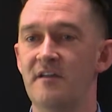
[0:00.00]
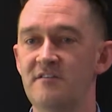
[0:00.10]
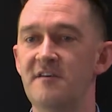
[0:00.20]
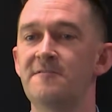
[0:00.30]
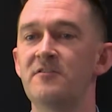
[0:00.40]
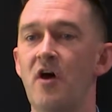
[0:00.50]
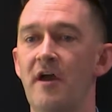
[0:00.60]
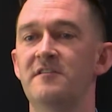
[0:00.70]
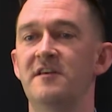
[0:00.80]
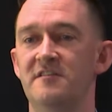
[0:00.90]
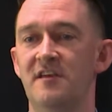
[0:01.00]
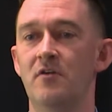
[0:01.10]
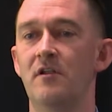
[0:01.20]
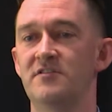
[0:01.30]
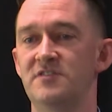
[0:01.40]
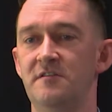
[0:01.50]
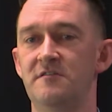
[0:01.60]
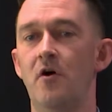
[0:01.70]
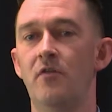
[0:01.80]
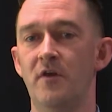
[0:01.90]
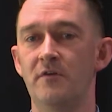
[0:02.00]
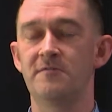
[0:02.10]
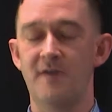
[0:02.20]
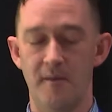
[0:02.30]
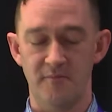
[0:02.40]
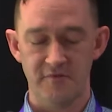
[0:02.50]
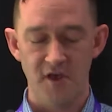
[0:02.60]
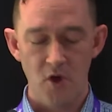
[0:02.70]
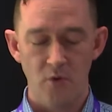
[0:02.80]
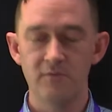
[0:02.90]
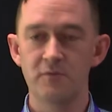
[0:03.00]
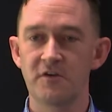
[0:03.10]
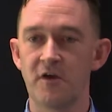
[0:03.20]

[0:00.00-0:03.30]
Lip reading: different IoT technologies on those farms. We've also